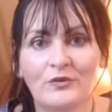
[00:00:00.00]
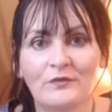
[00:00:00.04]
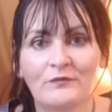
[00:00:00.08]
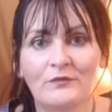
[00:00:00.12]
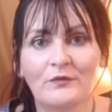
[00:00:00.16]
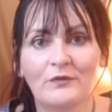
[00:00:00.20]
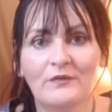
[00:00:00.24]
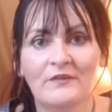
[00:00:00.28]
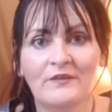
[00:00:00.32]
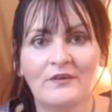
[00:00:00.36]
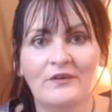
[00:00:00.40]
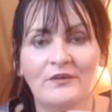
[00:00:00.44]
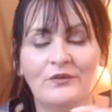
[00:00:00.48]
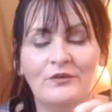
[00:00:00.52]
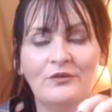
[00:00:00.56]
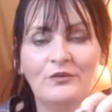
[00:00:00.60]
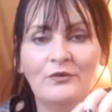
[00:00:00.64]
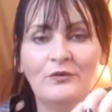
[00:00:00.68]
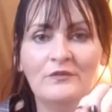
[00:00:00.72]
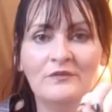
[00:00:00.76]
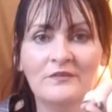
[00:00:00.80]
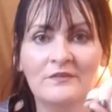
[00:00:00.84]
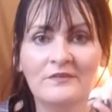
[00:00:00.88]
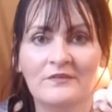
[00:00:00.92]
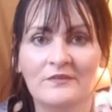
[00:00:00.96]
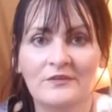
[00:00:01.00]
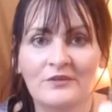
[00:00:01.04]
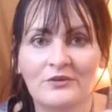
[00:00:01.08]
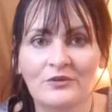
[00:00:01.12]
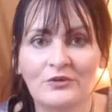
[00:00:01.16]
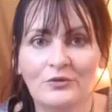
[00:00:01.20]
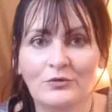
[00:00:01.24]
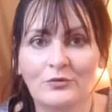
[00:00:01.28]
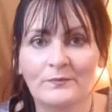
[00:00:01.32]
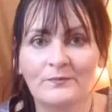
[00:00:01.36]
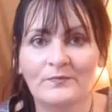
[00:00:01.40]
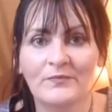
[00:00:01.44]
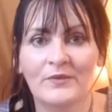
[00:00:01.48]
of the universe
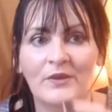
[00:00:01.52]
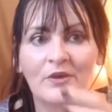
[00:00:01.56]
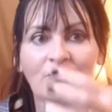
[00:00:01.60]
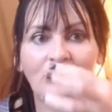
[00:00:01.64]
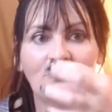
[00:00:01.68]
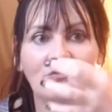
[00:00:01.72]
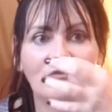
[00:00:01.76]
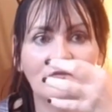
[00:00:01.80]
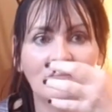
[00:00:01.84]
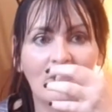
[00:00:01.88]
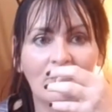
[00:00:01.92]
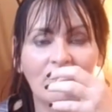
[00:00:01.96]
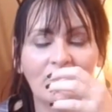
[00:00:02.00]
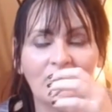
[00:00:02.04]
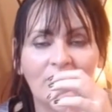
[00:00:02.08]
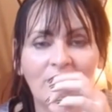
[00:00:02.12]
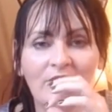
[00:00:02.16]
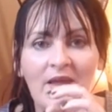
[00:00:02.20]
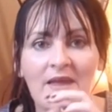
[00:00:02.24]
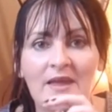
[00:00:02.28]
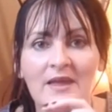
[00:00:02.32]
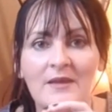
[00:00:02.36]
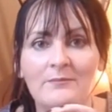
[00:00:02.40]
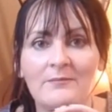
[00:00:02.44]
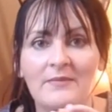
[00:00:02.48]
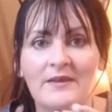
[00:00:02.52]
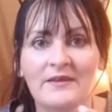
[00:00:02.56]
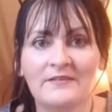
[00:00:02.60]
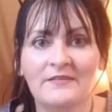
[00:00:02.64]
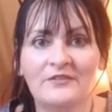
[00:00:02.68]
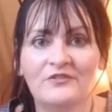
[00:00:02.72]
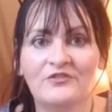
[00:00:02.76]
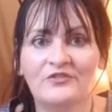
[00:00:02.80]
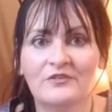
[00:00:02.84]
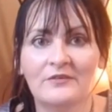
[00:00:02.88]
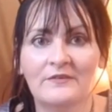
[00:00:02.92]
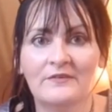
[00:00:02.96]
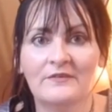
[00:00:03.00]
uses you to convey
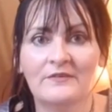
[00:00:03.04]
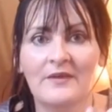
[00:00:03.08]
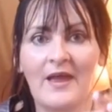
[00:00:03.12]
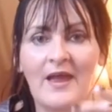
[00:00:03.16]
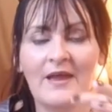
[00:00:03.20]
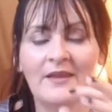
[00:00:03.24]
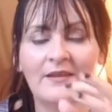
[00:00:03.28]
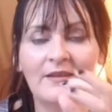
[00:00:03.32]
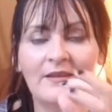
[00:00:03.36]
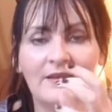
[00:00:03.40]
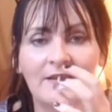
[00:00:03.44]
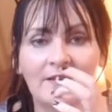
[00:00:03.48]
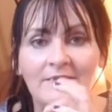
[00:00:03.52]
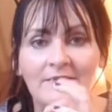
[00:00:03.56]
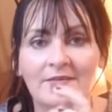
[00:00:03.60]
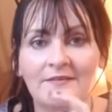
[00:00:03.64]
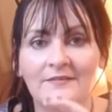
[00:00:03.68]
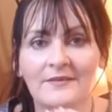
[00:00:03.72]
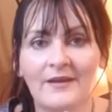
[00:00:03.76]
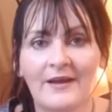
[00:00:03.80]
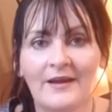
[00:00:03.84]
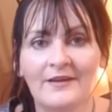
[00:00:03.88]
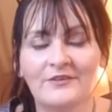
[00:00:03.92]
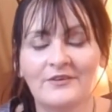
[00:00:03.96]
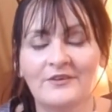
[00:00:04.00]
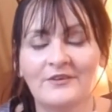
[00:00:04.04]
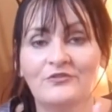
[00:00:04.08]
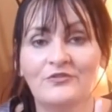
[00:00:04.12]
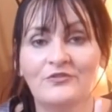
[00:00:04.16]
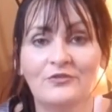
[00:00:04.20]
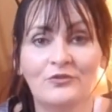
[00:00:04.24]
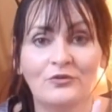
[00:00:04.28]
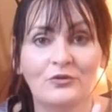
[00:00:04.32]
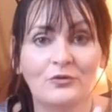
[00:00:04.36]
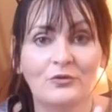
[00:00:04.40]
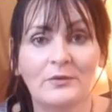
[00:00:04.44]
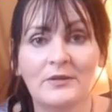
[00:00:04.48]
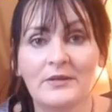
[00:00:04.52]
messages and insight
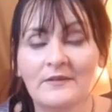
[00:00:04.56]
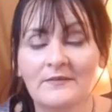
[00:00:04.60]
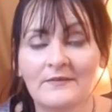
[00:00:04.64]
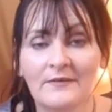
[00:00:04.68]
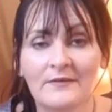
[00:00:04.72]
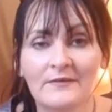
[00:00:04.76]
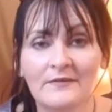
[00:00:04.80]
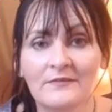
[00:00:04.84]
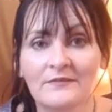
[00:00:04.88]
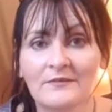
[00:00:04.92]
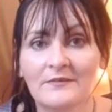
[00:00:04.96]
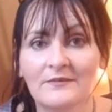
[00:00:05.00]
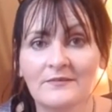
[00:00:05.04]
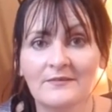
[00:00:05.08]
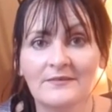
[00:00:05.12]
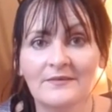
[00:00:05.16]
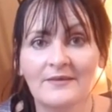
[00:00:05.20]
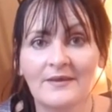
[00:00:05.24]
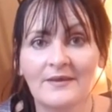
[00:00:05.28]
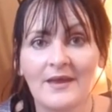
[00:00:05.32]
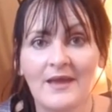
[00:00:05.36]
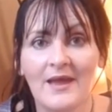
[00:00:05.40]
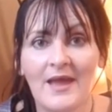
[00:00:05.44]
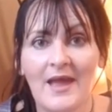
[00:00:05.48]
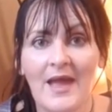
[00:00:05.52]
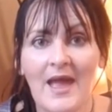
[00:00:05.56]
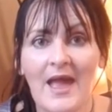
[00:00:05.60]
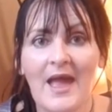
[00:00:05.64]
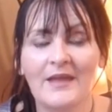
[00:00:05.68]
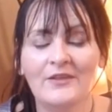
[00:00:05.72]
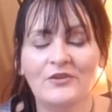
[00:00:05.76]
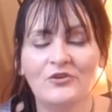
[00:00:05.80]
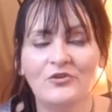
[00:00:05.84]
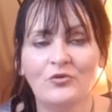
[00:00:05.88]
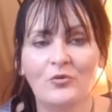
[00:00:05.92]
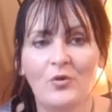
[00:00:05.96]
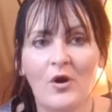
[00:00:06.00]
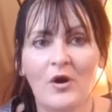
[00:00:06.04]
into human existence.
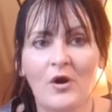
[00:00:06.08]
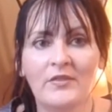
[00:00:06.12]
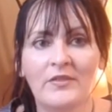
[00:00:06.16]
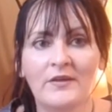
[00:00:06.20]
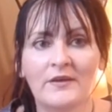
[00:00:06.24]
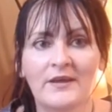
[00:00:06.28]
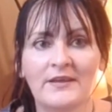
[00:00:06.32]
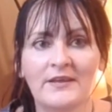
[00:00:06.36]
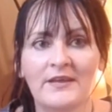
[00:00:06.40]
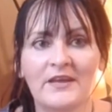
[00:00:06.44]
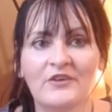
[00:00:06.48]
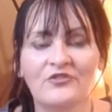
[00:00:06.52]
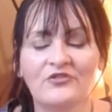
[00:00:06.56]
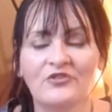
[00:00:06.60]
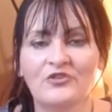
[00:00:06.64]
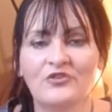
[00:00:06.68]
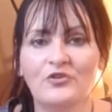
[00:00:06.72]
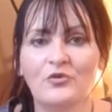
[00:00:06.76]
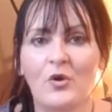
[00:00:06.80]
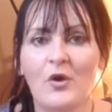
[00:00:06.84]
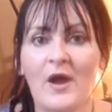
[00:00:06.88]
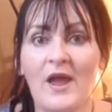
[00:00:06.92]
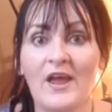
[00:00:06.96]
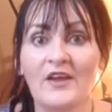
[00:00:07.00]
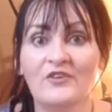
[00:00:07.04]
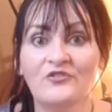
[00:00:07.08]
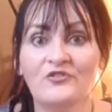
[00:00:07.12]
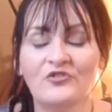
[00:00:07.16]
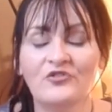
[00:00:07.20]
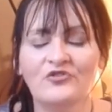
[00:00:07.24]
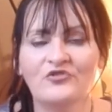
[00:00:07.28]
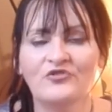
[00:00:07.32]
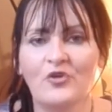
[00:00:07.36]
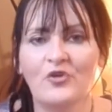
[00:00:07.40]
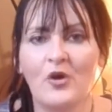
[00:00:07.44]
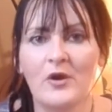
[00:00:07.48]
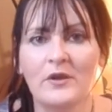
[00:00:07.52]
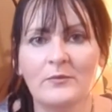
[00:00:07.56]
And you are the connection. You are
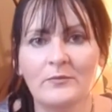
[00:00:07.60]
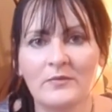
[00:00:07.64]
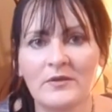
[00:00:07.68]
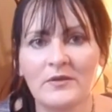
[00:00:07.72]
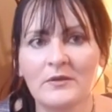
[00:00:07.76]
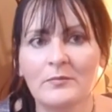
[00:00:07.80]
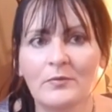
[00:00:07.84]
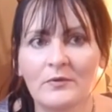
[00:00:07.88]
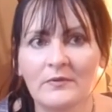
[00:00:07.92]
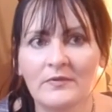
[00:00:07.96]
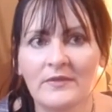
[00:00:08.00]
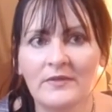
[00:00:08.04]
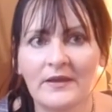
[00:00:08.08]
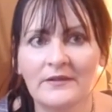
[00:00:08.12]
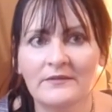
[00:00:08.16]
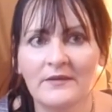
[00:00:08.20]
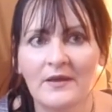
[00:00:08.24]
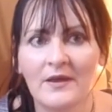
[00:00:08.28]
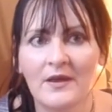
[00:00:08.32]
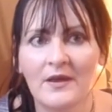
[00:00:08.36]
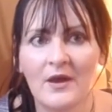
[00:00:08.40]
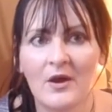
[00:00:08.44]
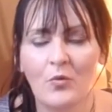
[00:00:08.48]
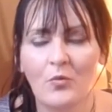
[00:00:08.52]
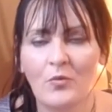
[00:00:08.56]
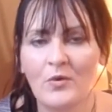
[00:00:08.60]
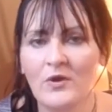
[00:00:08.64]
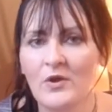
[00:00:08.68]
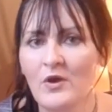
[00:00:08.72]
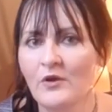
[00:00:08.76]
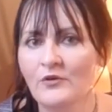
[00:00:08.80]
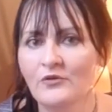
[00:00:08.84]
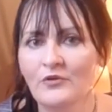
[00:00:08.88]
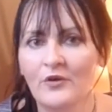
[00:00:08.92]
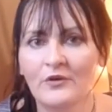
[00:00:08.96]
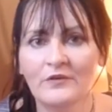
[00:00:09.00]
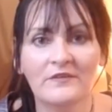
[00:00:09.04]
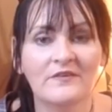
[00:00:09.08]
actually showing people that
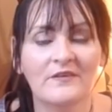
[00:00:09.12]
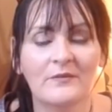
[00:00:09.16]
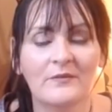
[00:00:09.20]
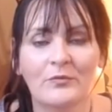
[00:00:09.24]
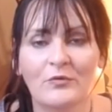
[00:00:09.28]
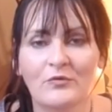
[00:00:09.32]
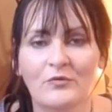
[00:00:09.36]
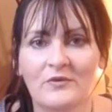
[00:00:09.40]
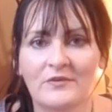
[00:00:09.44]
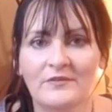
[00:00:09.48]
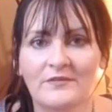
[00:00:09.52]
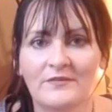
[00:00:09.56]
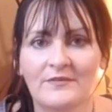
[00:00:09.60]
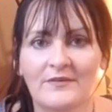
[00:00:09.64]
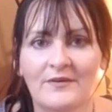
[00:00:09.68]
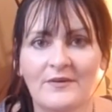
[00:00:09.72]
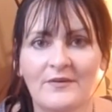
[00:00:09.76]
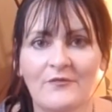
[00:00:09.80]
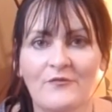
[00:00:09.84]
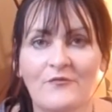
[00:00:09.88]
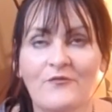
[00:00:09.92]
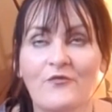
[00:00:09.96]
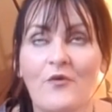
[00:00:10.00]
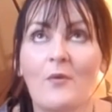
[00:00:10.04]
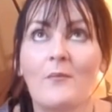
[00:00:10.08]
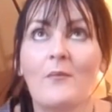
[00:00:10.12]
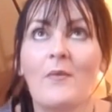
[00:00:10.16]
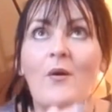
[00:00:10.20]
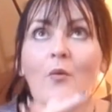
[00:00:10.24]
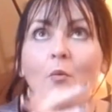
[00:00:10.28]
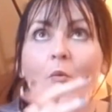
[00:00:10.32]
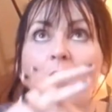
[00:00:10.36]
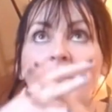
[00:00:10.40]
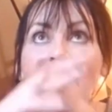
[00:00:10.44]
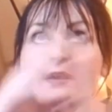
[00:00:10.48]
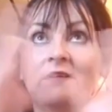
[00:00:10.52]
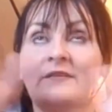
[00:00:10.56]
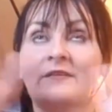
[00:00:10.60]
we are not separate
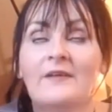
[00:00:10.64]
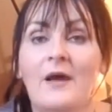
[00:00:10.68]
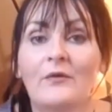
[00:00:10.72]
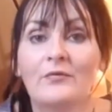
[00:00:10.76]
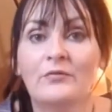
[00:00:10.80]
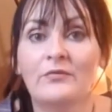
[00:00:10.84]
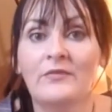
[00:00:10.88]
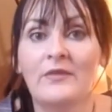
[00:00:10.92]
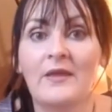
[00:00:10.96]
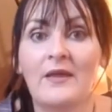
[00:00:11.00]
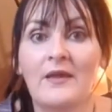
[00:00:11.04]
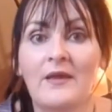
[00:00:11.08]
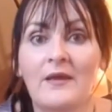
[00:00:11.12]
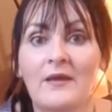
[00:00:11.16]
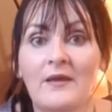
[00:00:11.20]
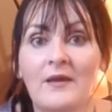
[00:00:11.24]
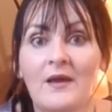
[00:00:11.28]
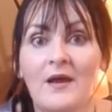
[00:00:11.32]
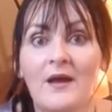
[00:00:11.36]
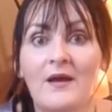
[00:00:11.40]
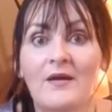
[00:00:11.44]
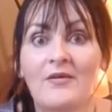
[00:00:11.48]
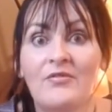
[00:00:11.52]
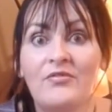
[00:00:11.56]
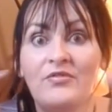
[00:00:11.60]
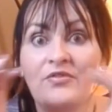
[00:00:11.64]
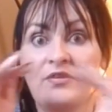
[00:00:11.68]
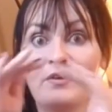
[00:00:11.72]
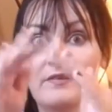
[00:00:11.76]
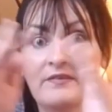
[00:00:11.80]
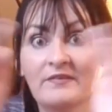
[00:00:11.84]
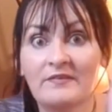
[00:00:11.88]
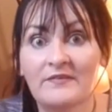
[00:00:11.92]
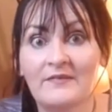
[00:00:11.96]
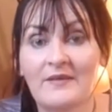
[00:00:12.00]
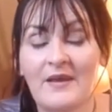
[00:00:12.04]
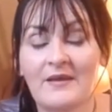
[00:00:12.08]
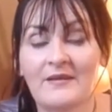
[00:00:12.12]
from what is out there.
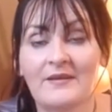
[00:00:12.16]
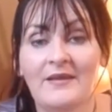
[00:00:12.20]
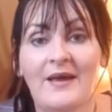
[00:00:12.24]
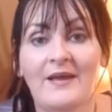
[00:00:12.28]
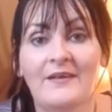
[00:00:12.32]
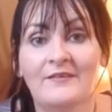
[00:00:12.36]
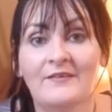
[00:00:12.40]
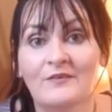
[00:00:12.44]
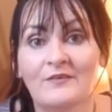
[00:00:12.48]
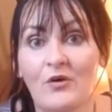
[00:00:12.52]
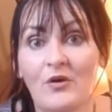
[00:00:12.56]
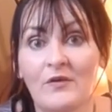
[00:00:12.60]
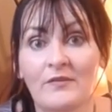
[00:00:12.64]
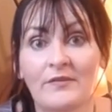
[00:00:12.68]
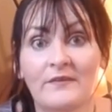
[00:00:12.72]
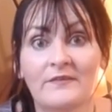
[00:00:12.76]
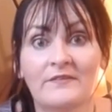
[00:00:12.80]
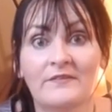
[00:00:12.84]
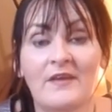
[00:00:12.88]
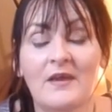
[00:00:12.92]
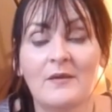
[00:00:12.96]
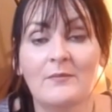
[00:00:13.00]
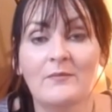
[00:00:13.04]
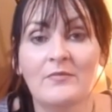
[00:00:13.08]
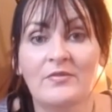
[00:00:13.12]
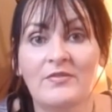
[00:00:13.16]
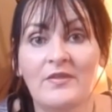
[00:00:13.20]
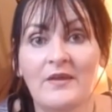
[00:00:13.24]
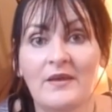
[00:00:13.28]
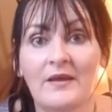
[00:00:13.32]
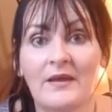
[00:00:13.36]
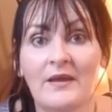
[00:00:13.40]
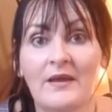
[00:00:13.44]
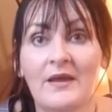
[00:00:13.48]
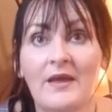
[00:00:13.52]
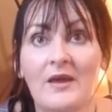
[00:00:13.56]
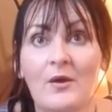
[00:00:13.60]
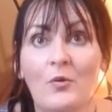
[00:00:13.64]
This and us are the same
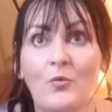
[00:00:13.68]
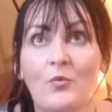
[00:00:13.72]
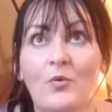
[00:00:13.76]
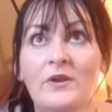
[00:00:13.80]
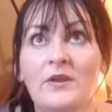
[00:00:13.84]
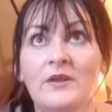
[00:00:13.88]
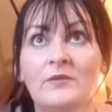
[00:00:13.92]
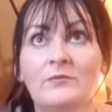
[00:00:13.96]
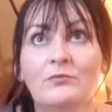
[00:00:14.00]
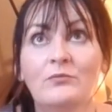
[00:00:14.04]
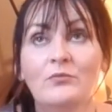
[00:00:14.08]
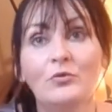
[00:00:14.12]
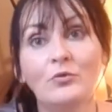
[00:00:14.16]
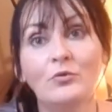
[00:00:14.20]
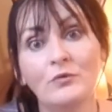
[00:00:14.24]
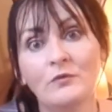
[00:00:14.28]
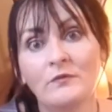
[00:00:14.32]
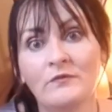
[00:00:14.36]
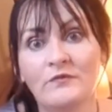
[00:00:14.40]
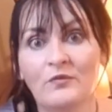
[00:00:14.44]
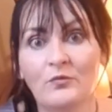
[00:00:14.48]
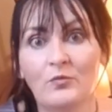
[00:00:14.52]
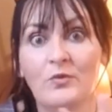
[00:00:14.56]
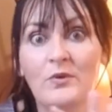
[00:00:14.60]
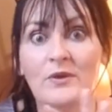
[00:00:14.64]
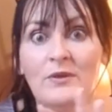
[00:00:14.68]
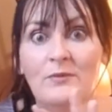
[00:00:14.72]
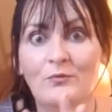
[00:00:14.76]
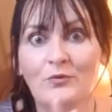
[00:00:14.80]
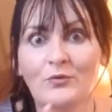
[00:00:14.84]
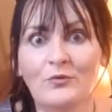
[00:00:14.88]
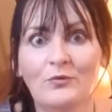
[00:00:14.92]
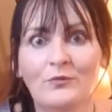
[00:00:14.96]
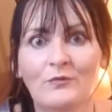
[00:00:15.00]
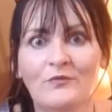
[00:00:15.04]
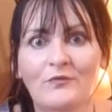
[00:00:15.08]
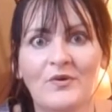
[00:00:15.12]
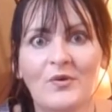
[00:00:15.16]
thing. When it moves,
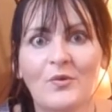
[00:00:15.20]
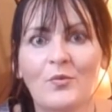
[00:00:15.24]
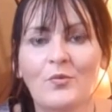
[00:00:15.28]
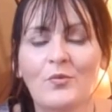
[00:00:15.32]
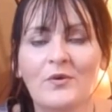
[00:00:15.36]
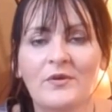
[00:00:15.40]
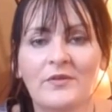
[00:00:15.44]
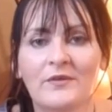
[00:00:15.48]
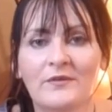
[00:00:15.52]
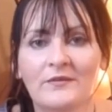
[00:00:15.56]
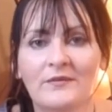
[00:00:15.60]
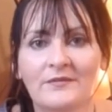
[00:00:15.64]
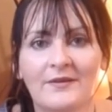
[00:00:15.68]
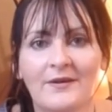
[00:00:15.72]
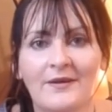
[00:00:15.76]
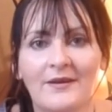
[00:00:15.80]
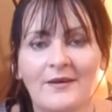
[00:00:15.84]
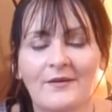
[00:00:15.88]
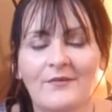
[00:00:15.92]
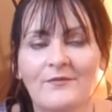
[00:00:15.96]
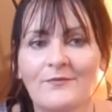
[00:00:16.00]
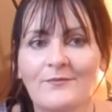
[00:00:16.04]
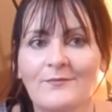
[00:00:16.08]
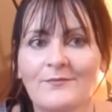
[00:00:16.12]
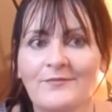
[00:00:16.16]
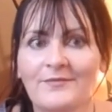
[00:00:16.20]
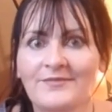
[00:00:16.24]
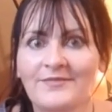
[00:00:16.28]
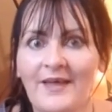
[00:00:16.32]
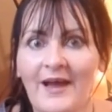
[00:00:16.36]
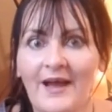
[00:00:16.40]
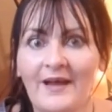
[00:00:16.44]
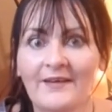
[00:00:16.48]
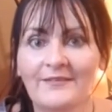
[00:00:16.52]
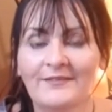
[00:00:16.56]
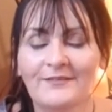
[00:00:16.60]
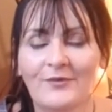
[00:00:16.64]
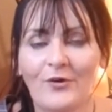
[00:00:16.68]
we move with it.
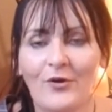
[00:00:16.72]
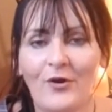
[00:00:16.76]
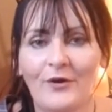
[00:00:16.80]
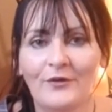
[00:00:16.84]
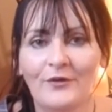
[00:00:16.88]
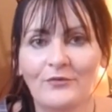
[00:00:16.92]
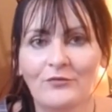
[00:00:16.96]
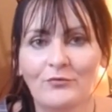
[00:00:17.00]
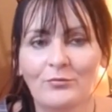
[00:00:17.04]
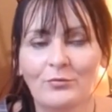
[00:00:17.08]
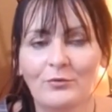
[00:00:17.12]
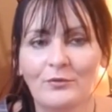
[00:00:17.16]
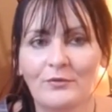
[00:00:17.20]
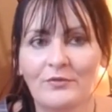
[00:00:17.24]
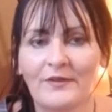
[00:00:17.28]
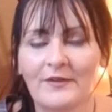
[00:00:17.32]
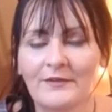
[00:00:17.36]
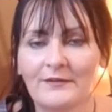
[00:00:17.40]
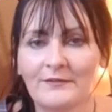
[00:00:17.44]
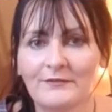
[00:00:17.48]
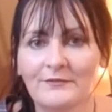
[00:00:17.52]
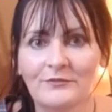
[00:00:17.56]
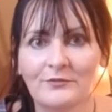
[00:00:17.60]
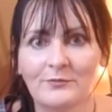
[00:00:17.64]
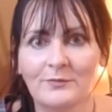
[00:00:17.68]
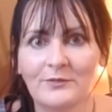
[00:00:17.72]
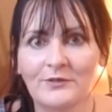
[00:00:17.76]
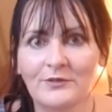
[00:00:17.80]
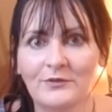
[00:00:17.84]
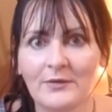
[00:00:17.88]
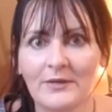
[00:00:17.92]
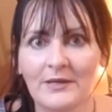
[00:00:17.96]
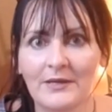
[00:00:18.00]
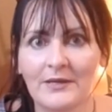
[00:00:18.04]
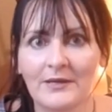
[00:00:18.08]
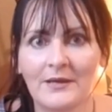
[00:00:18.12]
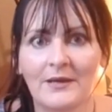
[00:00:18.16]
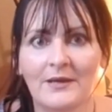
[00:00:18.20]
Nice, honorable thing to
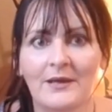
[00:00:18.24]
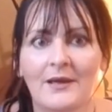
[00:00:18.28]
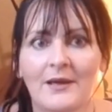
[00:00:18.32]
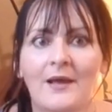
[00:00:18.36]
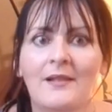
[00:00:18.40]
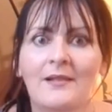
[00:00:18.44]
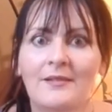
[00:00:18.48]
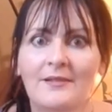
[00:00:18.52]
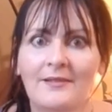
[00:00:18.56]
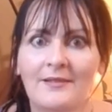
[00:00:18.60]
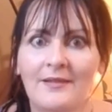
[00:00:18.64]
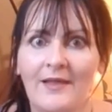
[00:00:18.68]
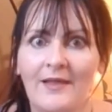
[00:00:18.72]
be doing.